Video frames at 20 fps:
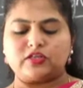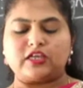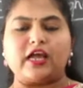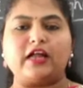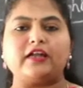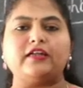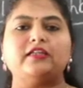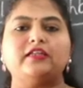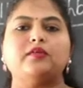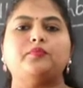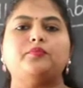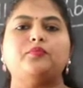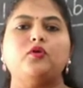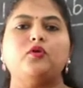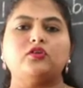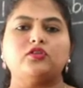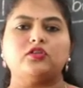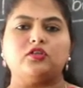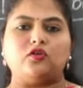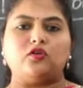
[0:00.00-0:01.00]
carry the
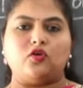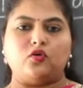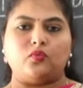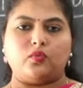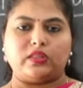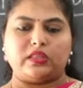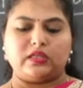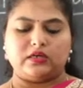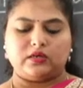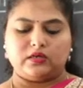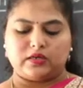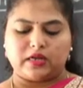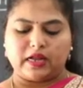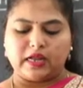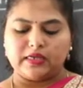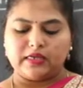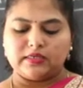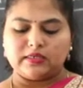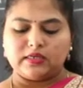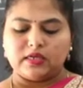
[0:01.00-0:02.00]
pot along with her,
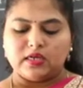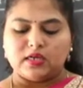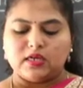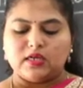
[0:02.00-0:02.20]
right?